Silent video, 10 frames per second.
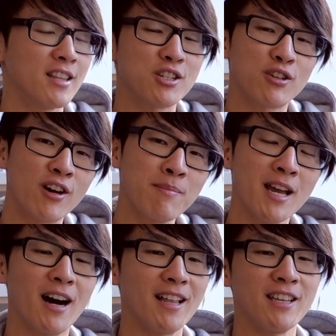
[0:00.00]
the story
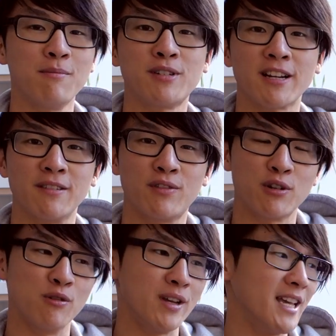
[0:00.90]
behind the Objective
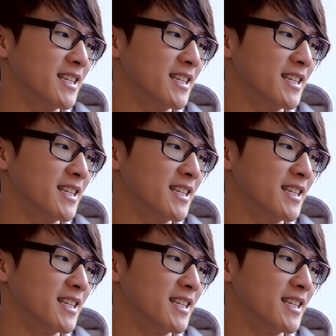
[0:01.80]
two